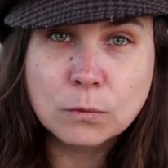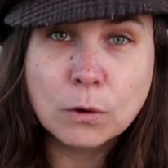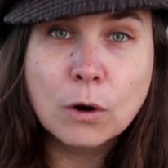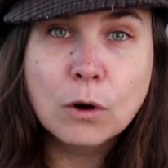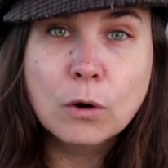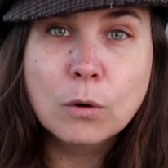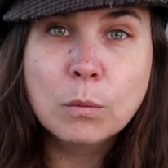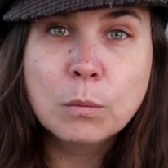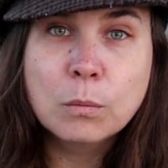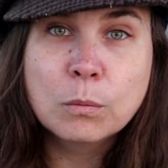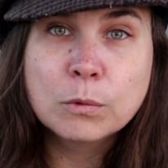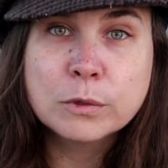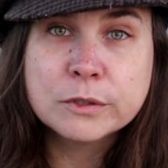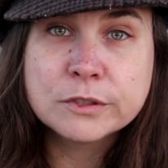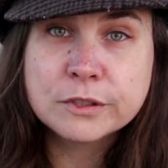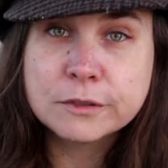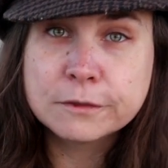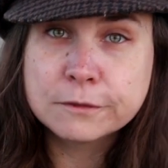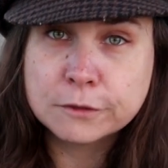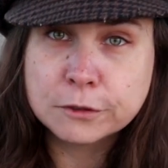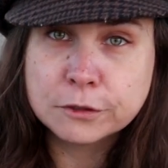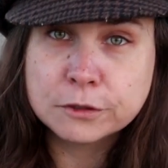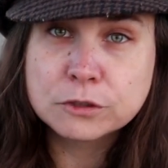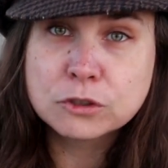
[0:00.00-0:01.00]
Rome was
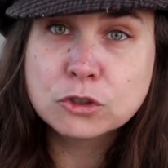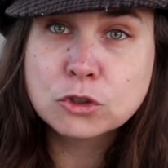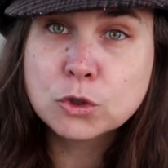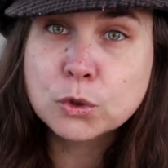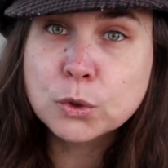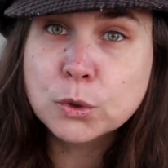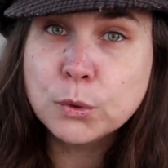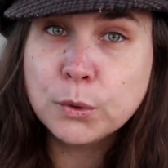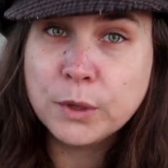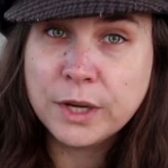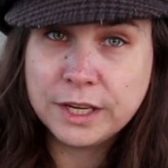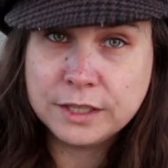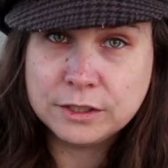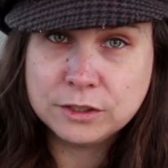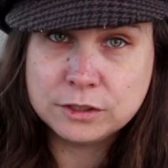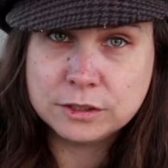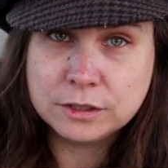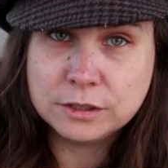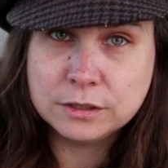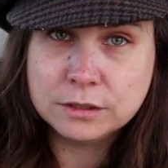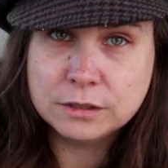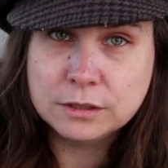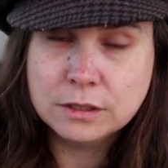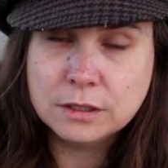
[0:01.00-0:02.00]
the first true
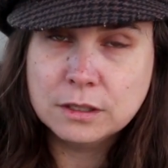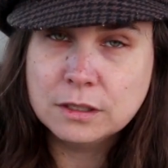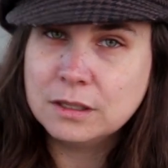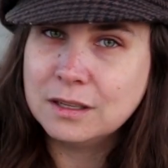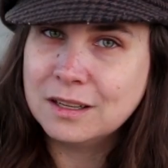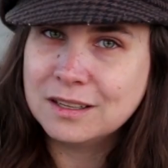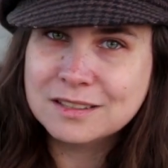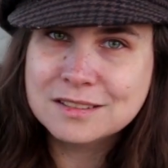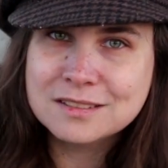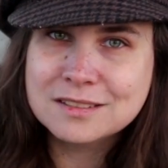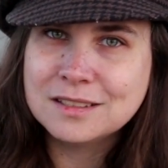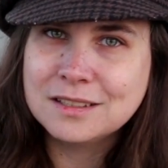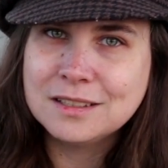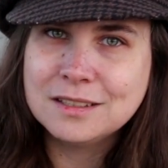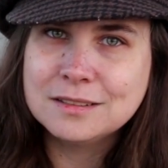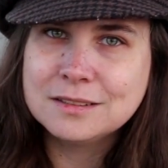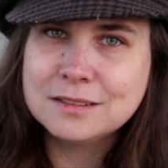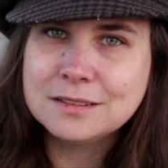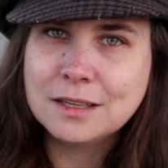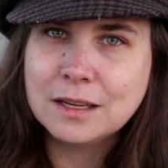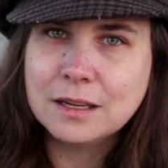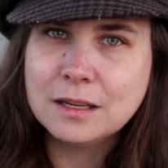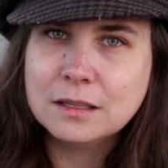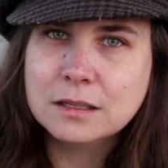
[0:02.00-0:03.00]
nation, not a
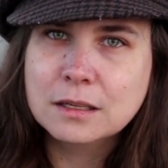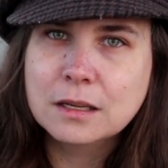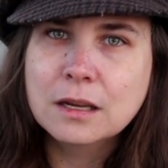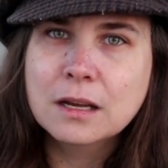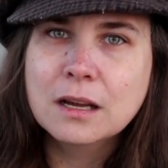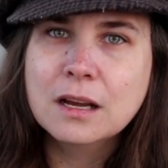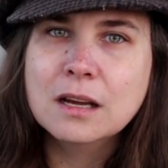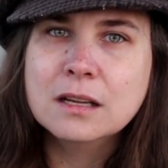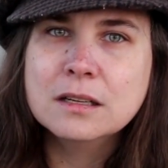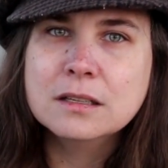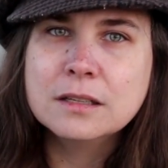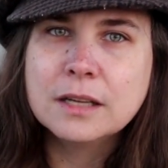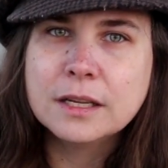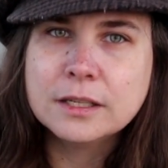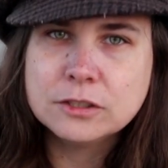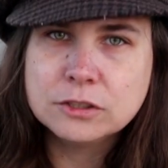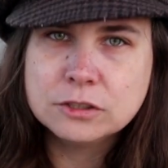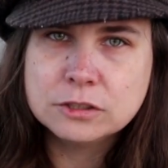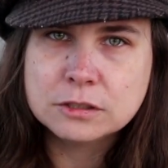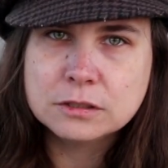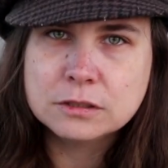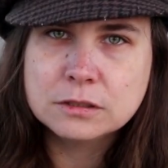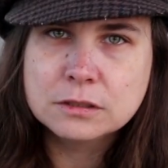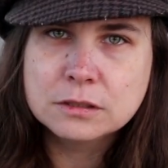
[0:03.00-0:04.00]
city-state, a
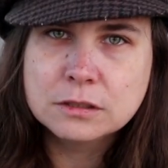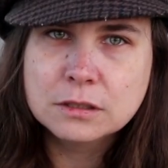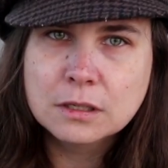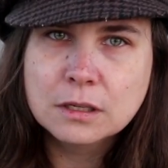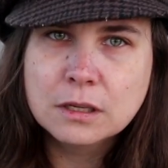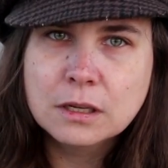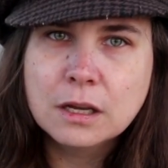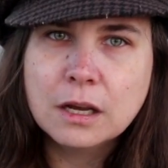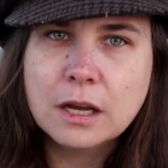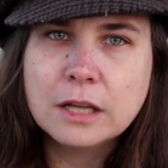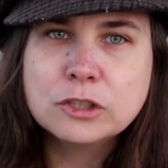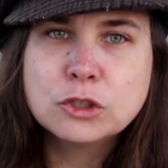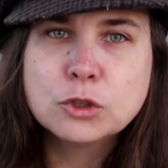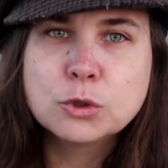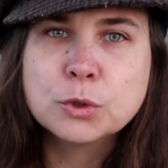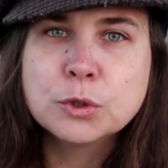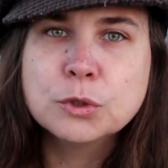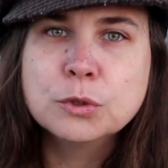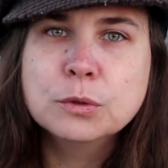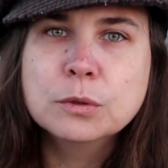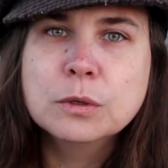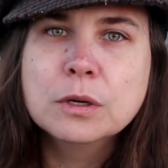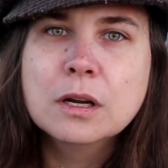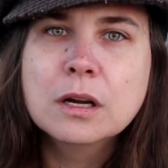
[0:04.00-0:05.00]
nation, a
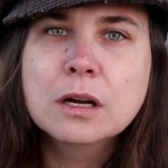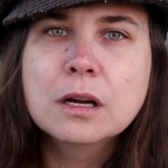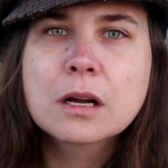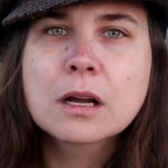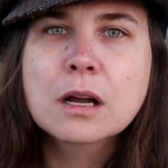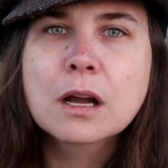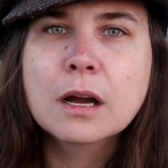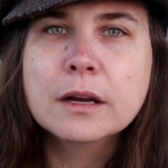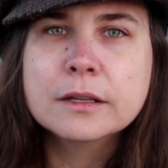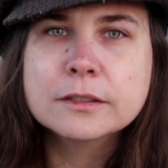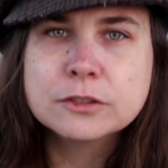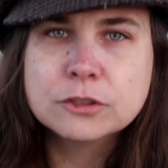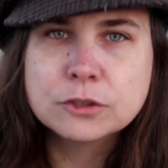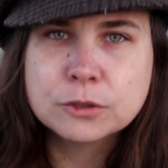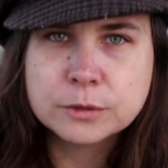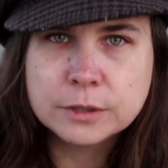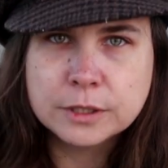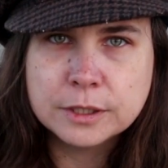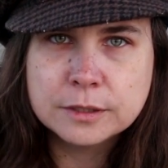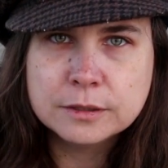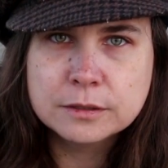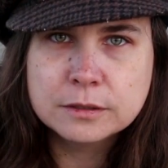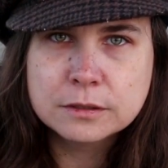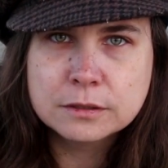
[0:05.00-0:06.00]
true
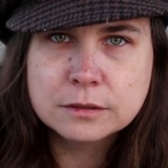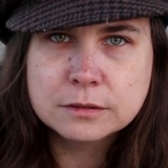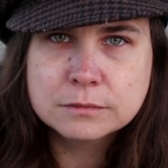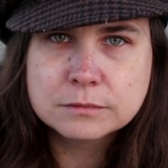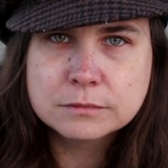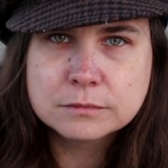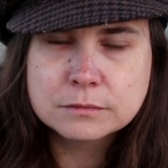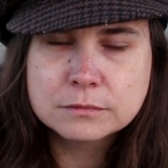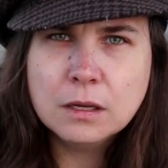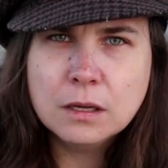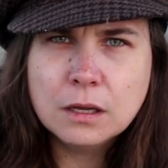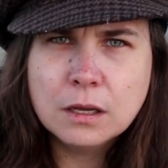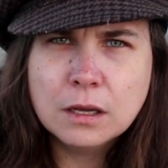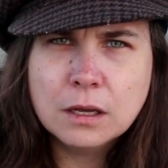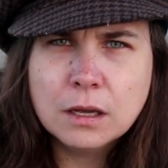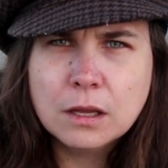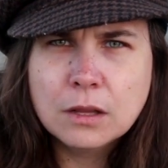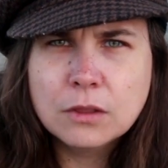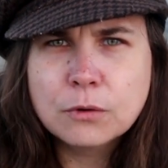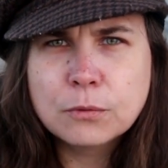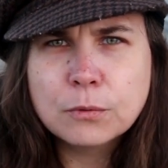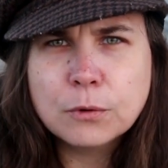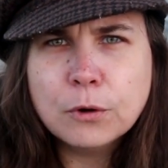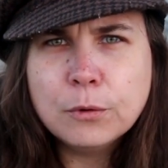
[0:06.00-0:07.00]
country.
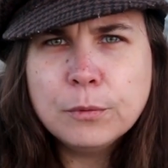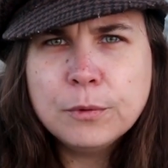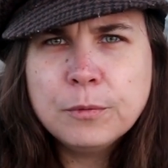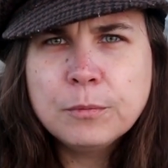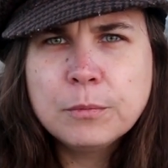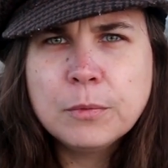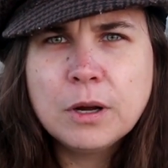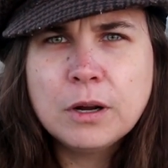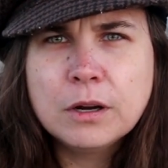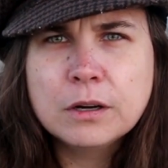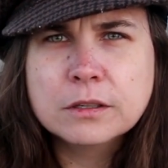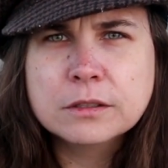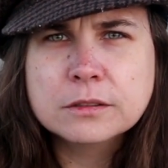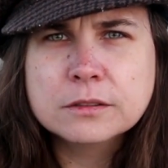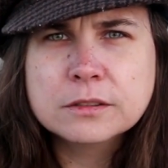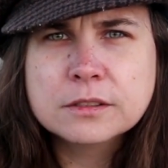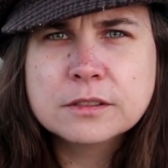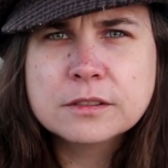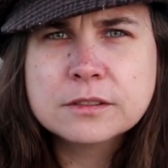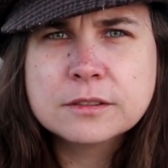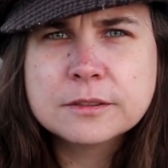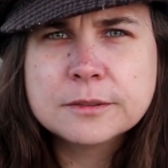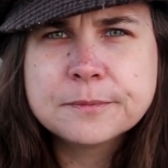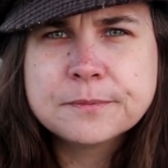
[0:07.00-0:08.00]
The Roman
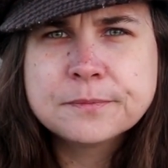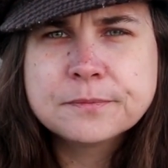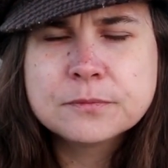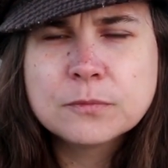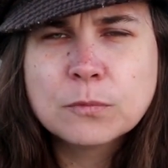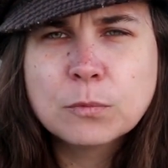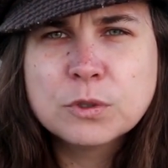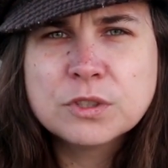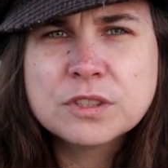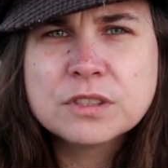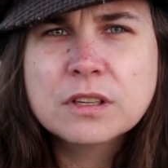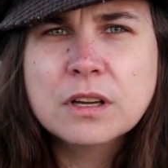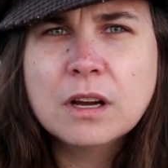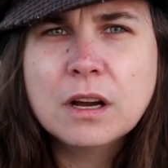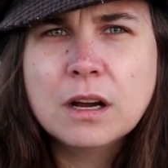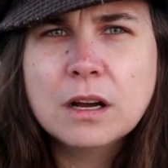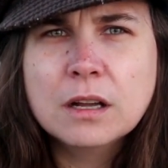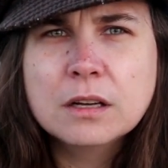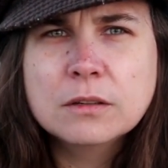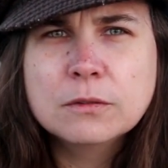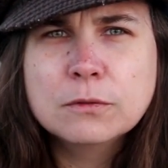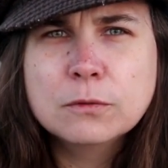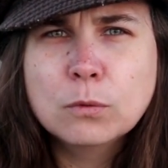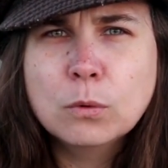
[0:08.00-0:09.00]
Mars was a
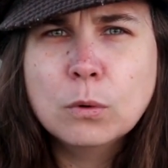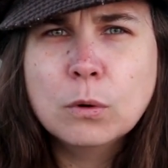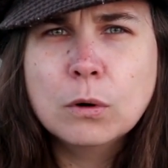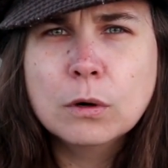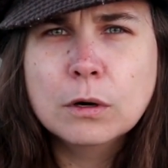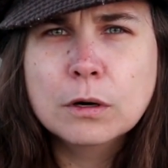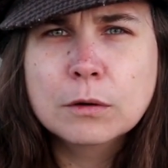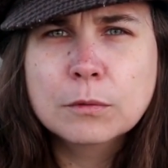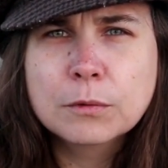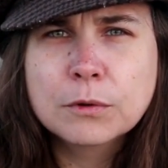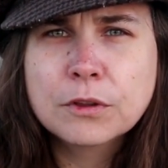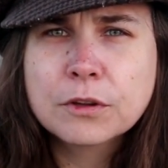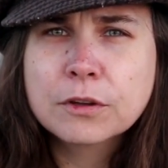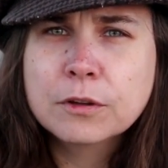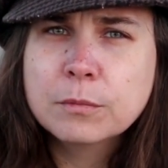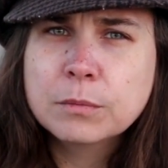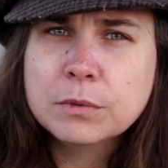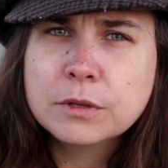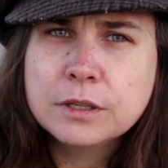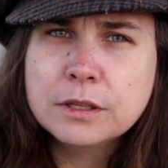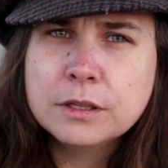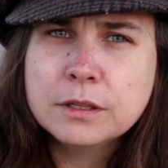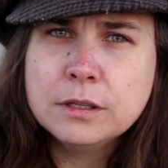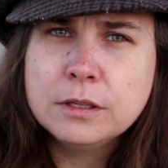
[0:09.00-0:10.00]
god of war with a
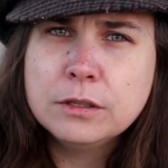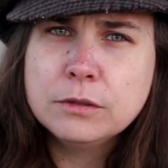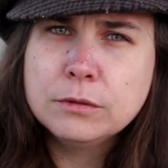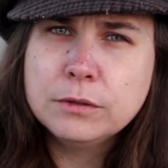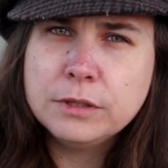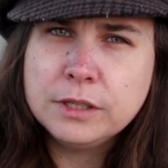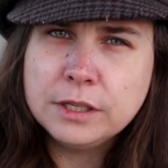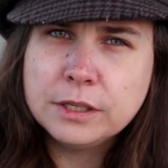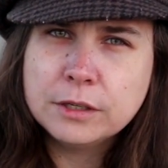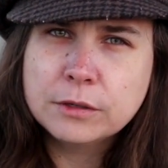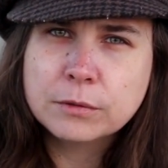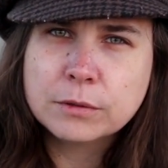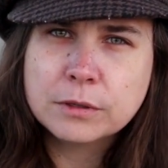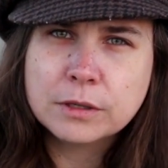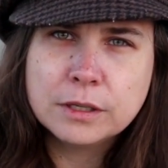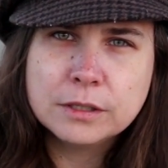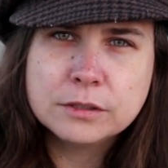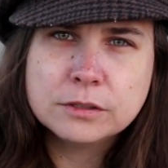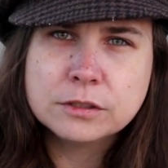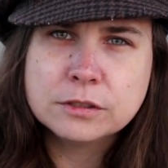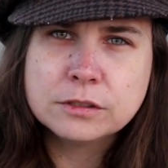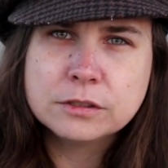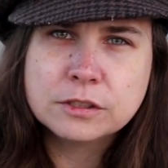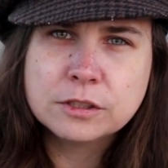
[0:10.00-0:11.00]
completely unique
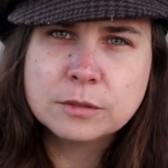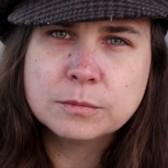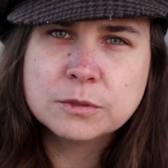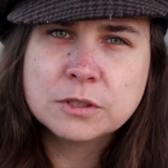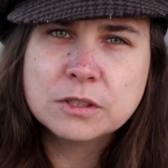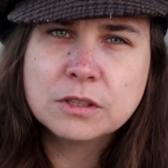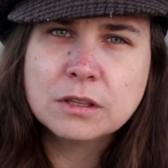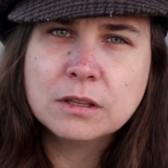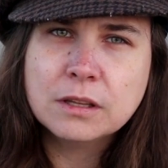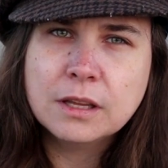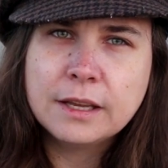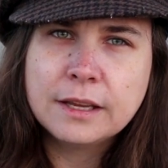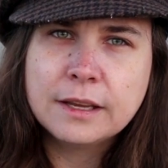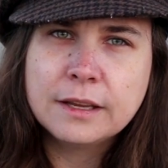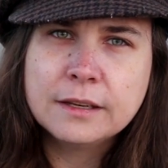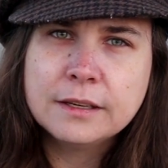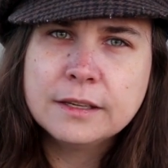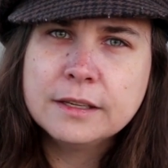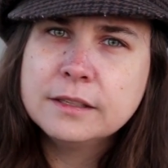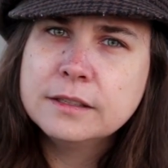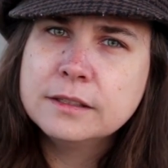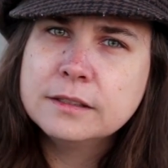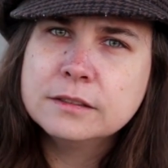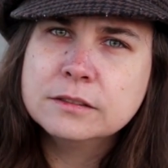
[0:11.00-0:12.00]
relationship to the
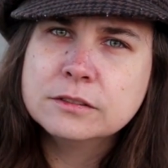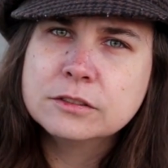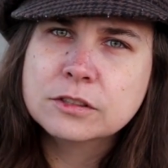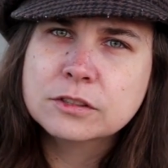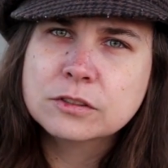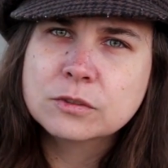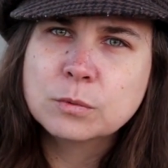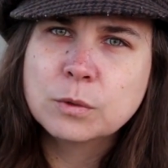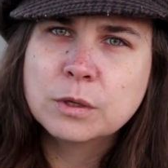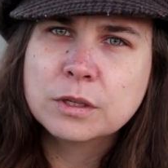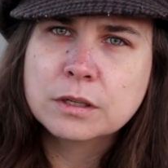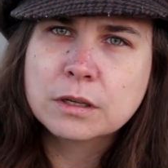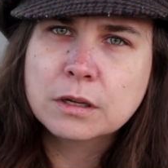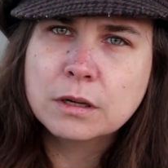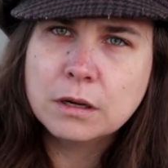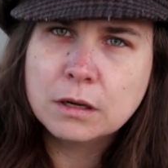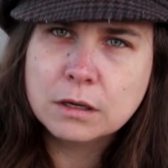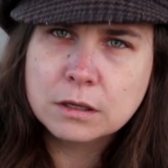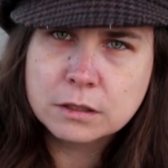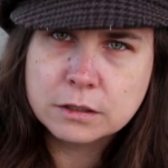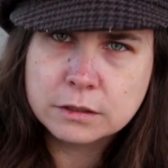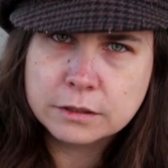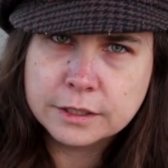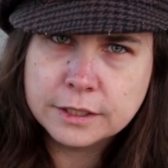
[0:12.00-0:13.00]
land. He didn't just want to
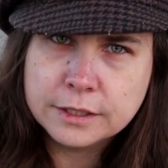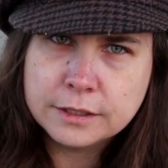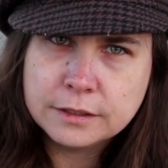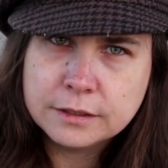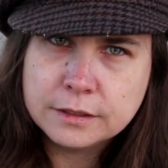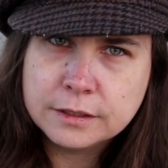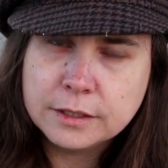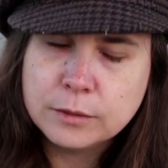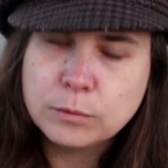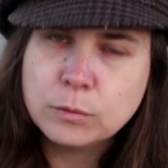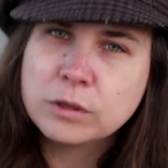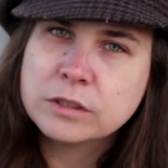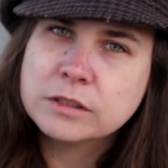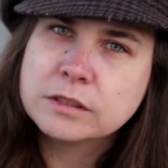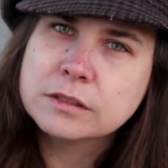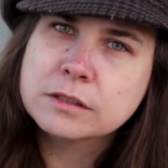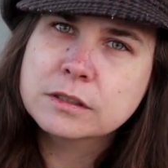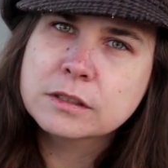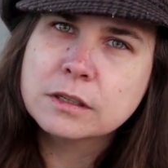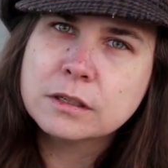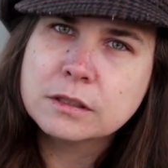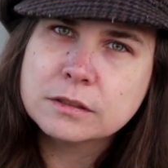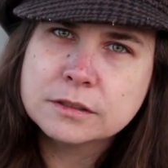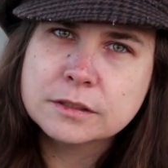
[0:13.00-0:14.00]
conquer it, he wanted
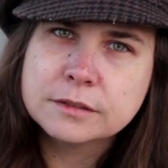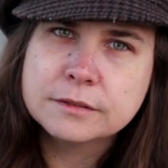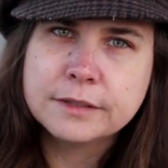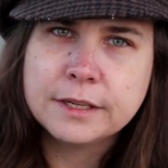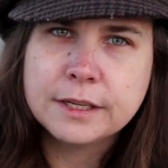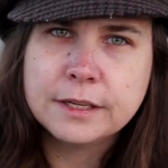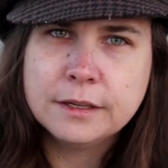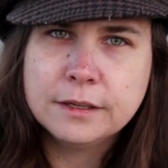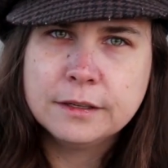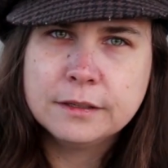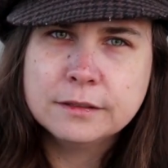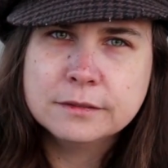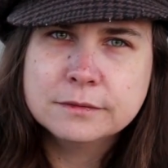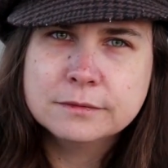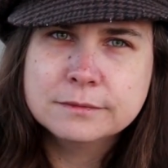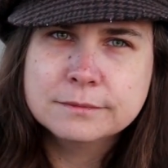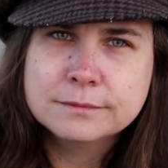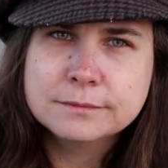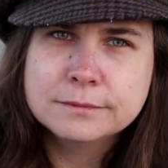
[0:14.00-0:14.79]
to cultivate it.